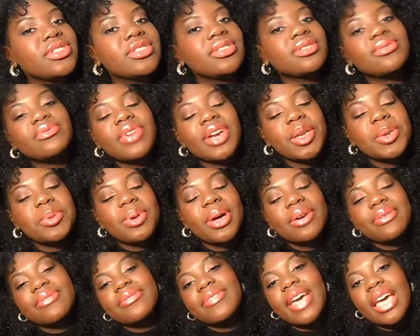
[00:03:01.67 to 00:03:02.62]
to write
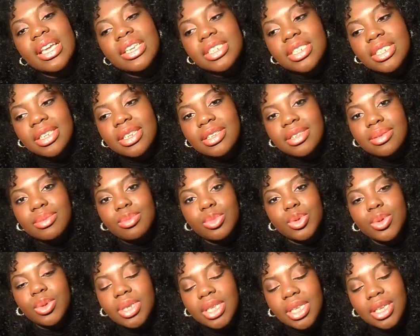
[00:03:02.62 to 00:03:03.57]
about fashion and
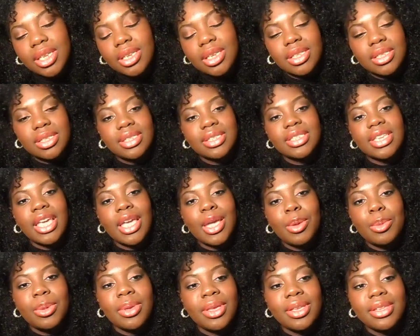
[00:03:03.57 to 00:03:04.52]
beauty and
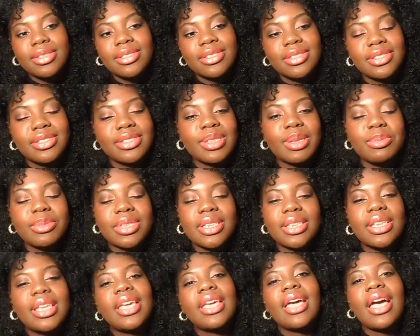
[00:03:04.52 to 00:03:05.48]
entertainment. It's just something
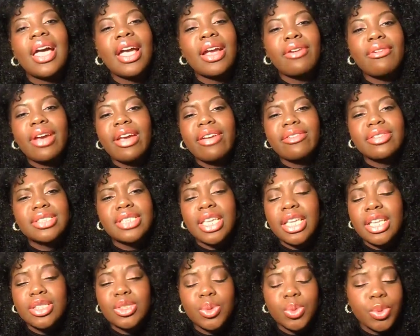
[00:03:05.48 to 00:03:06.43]
that I
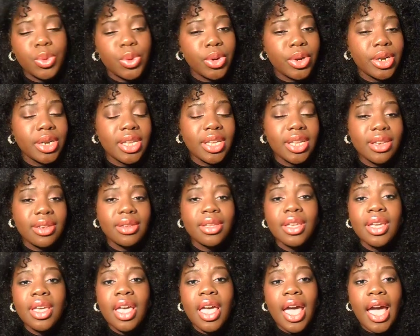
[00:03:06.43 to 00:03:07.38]
gravitate toward and
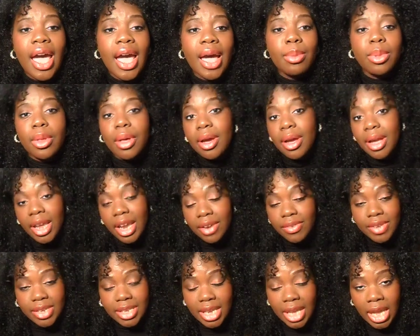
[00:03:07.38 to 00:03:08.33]
I blog
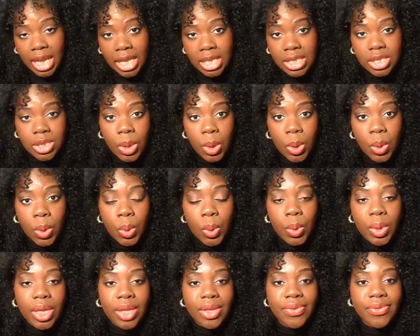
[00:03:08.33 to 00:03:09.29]
every day. So
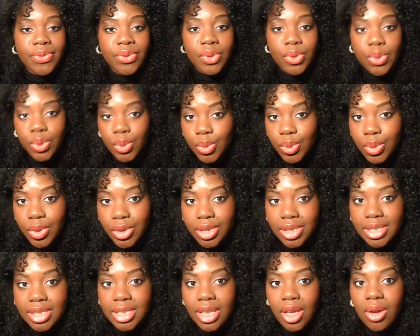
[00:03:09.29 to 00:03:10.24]
if you
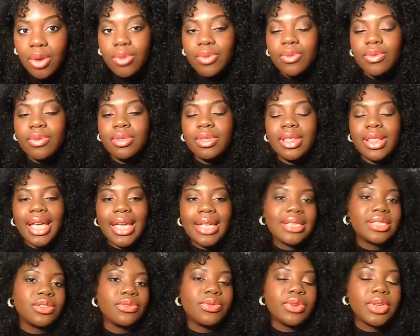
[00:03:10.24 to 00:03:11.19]
yourself like
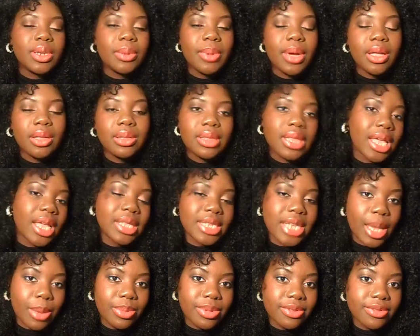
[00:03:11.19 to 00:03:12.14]
to read about that
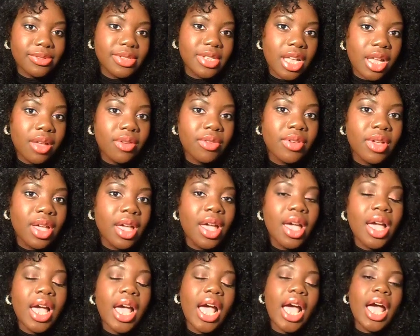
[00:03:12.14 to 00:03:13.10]
type of stuff,
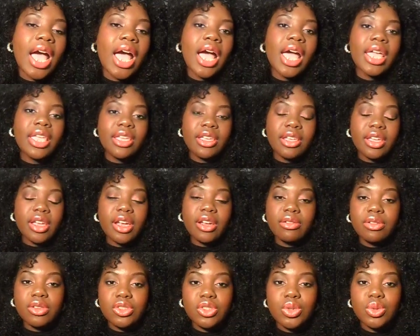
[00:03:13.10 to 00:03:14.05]
I
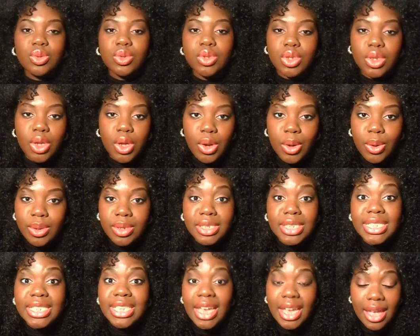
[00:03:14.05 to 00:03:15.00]
encourage you to go and
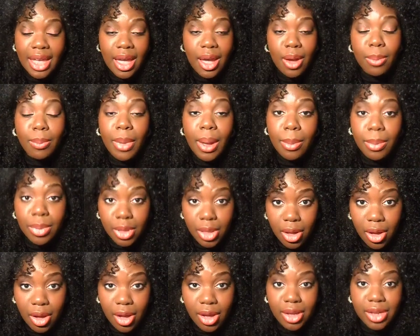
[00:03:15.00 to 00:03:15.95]
check out my
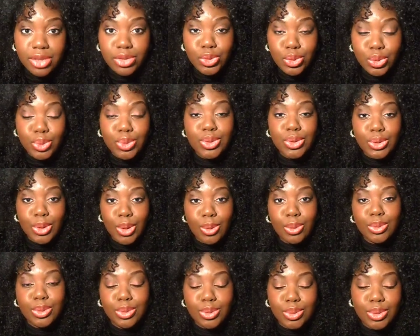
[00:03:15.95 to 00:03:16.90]
blog. Do so,
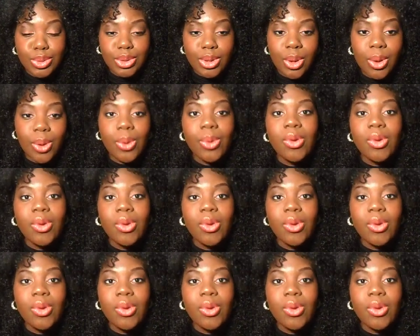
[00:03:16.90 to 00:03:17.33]
do so